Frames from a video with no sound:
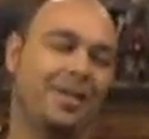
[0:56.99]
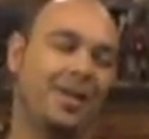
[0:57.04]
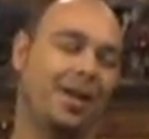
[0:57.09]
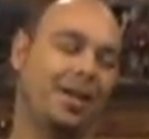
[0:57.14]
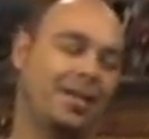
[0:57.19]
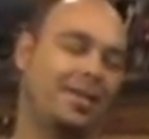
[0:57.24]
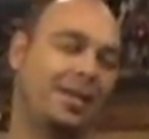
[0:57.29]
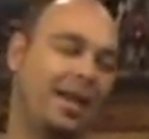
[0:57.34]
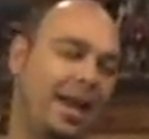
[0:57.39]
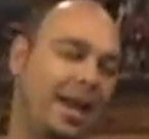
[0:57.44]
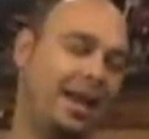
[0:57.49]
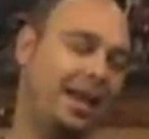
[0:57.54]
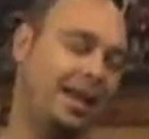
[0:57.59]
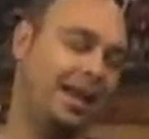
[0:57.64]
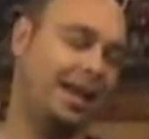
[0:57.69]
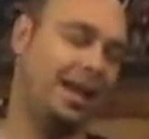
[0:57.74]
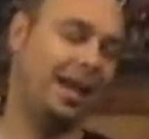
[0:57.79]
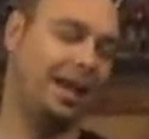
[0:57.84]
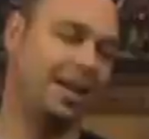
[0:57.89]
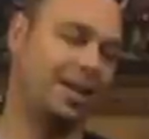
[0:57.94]
A day
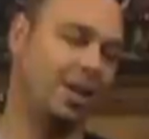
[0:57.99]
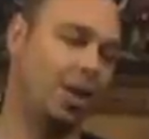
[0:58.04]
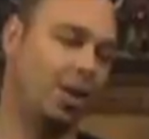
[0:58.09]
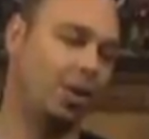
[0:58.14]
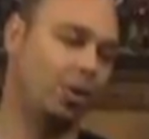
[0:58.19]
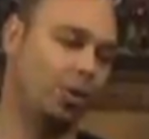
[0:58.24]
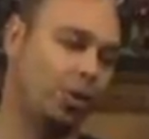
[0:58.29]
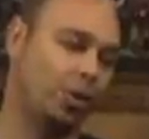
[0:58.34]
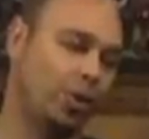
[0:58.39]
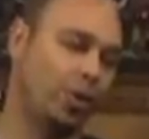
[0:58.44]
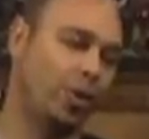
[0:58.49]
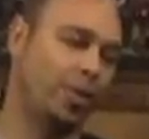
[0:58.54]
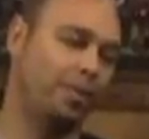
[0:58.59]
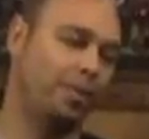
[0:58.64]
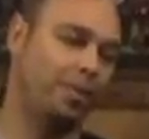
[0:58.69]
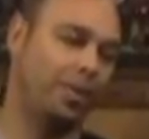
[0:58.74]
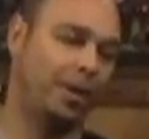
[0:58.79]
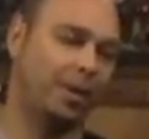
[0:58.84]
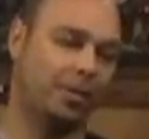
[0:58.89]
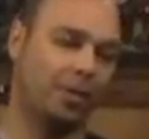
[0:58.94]
late, a dollar
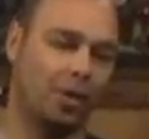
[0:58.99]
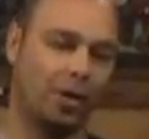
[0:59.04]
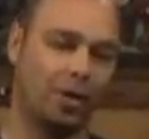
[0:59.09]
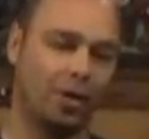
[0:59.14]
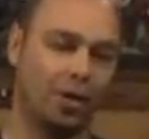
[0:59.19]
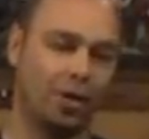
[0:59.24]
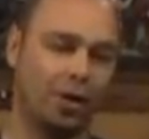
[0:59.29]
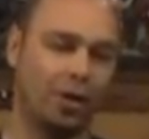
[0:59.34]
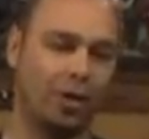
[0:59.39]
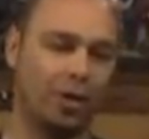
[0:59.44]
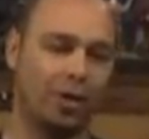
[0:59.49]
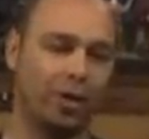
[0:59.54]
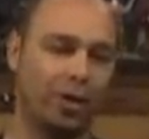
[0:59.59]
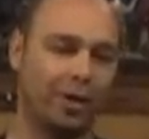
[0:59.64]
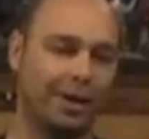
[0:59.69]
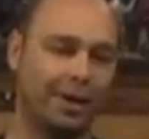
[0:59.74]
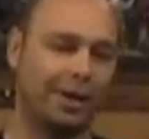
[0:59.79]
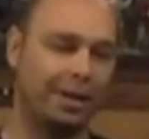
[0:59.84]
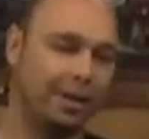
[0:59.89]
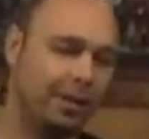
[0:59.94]
short, but it's all good in the
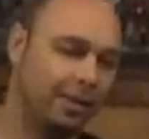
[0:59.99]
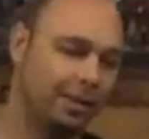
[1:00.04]
hood.